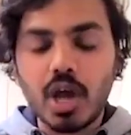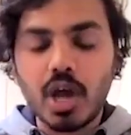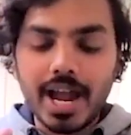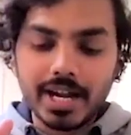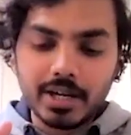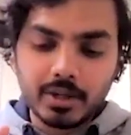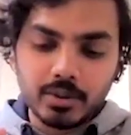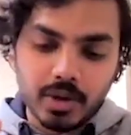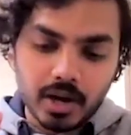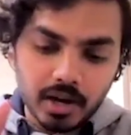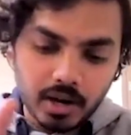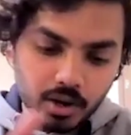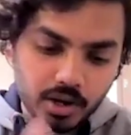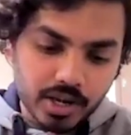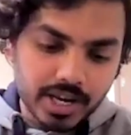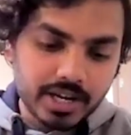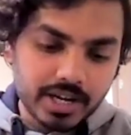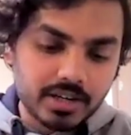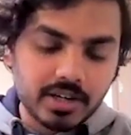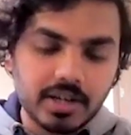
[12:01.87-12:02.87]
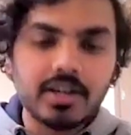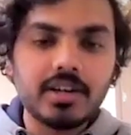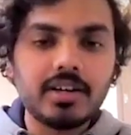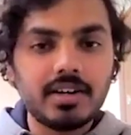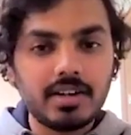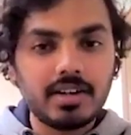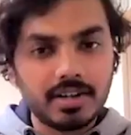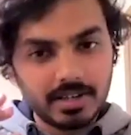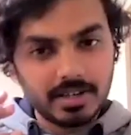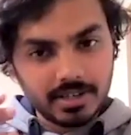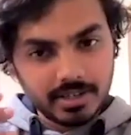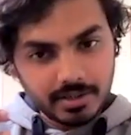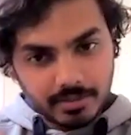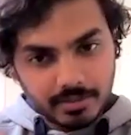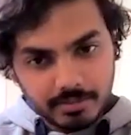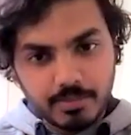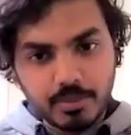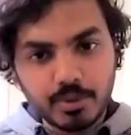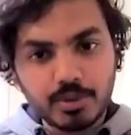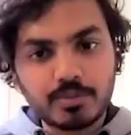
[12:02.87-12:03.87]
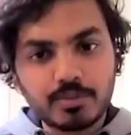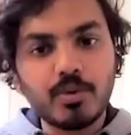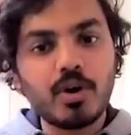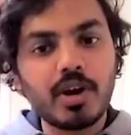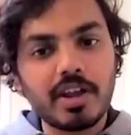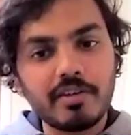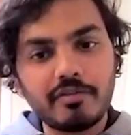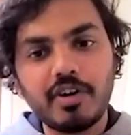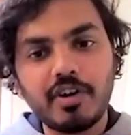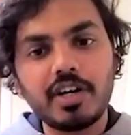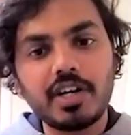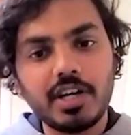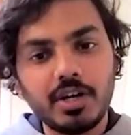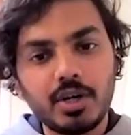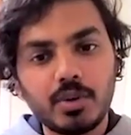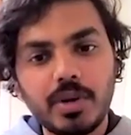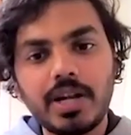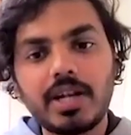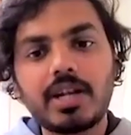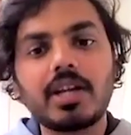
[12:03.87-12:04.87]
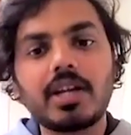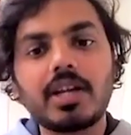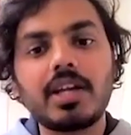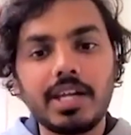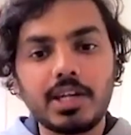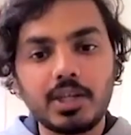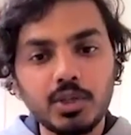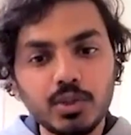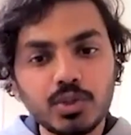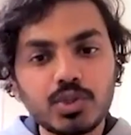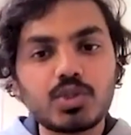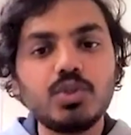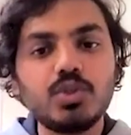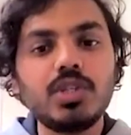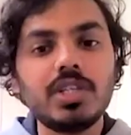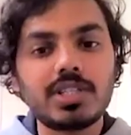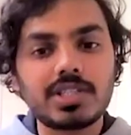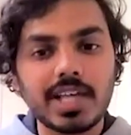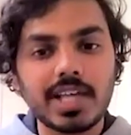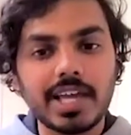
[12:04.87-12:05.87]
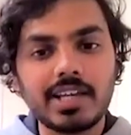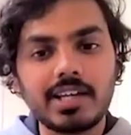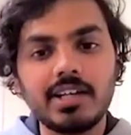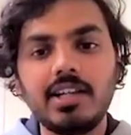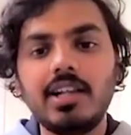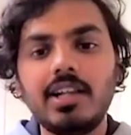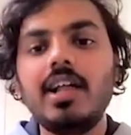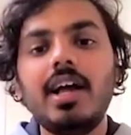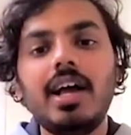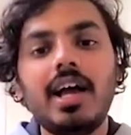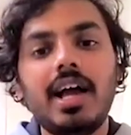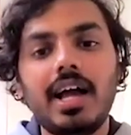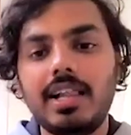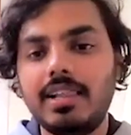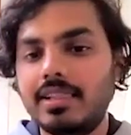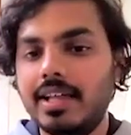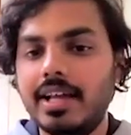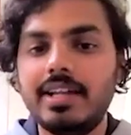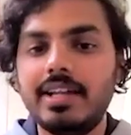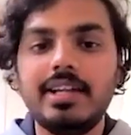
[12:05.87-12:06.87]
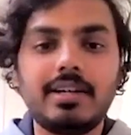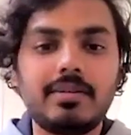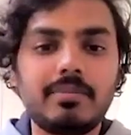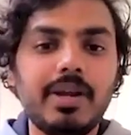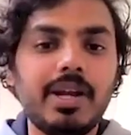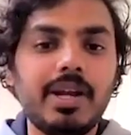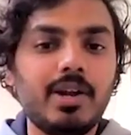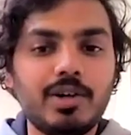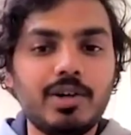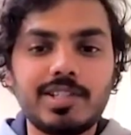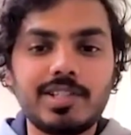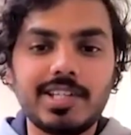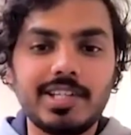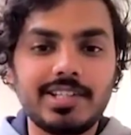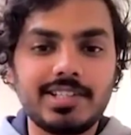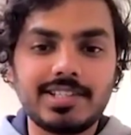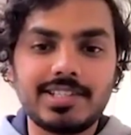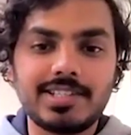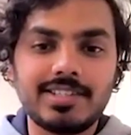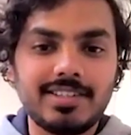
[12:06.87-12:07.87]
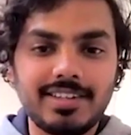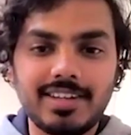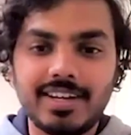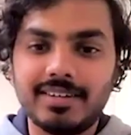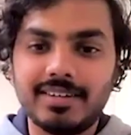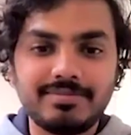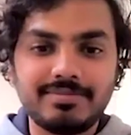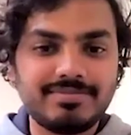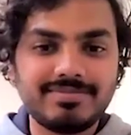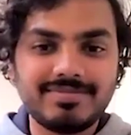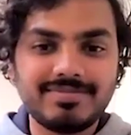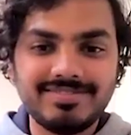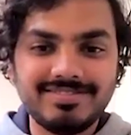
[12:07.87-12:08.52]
So I had to allocate, put more effort into it, get used to this cycle, and then it made all sense. Yeah.